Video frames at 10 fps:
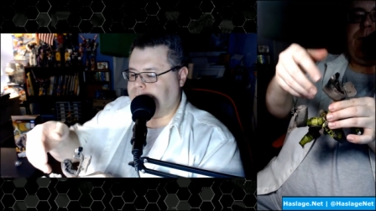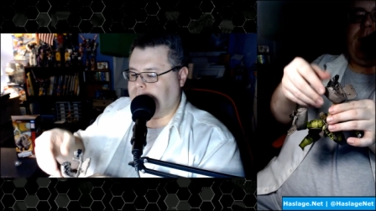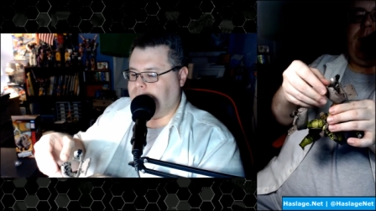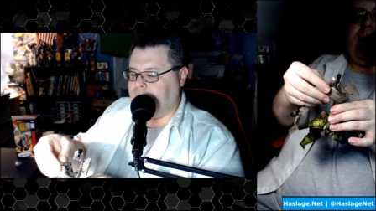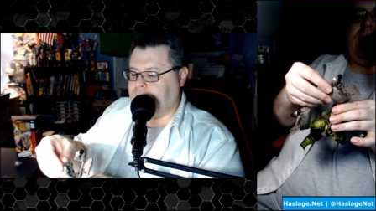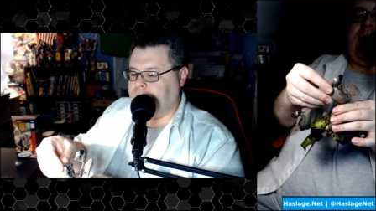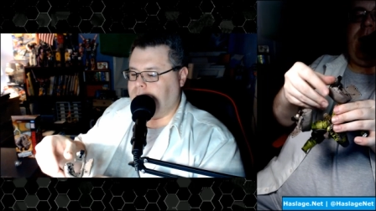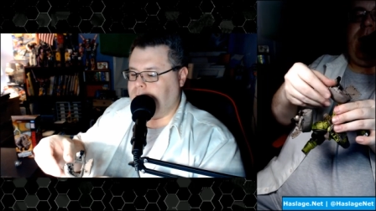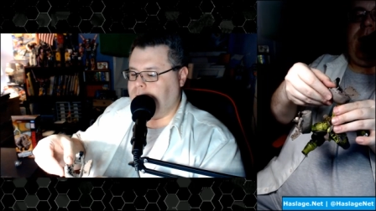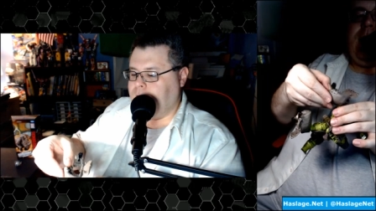Right
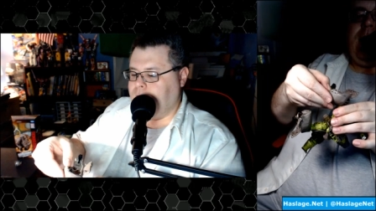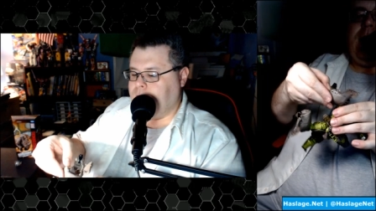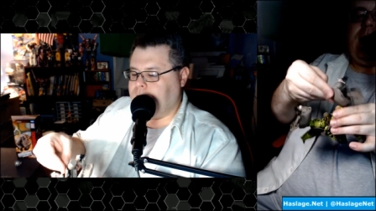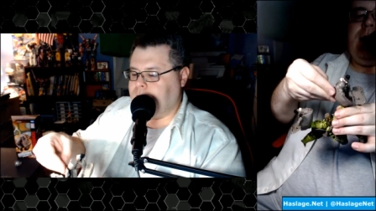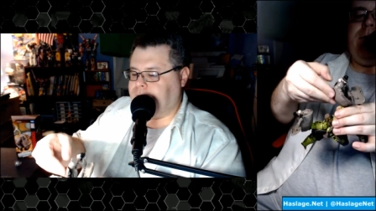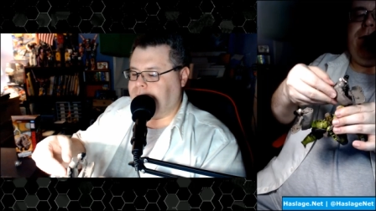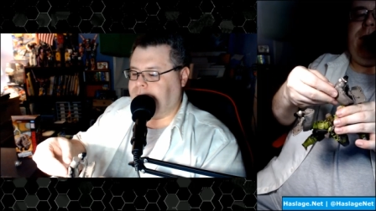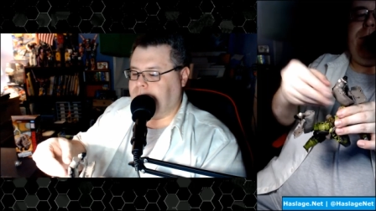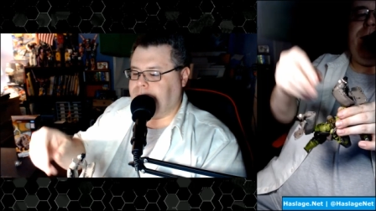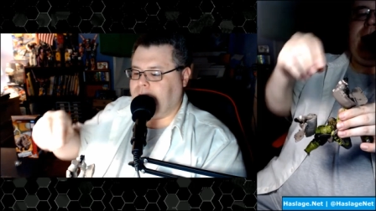there,
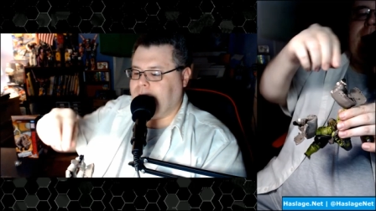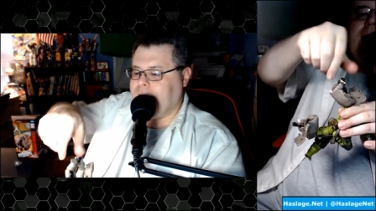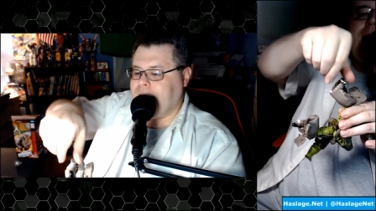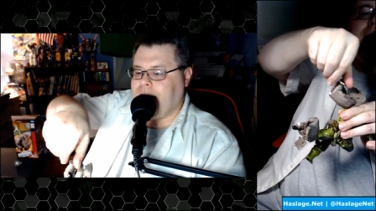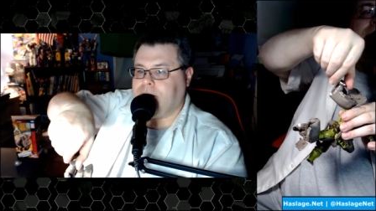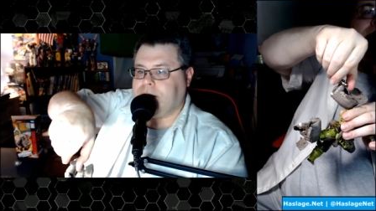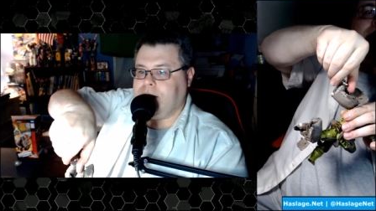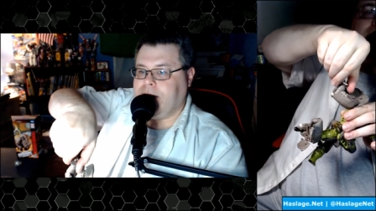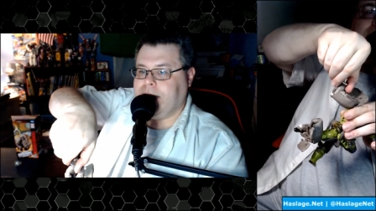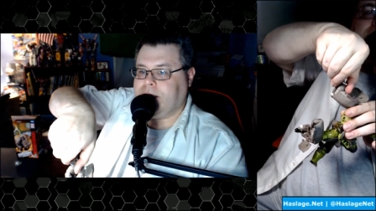flip the leg out, and you
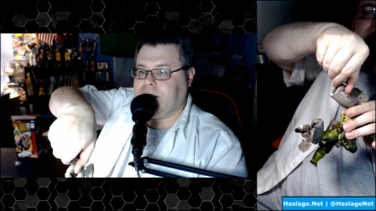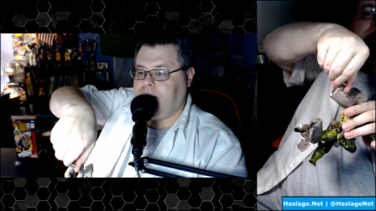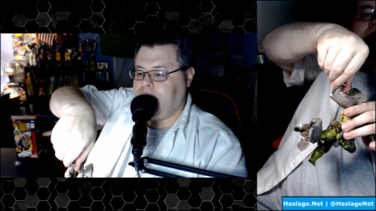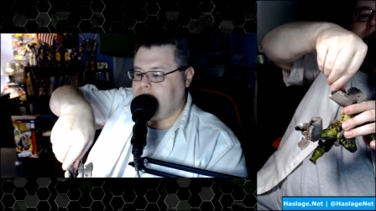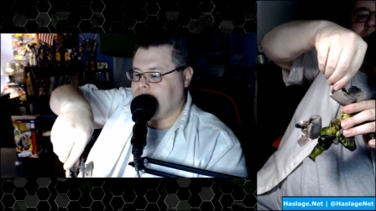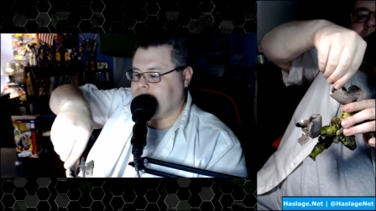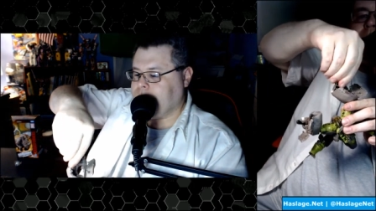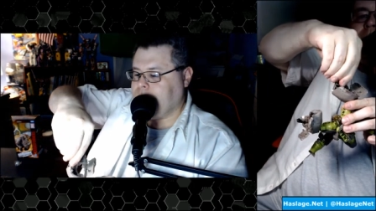got to turn it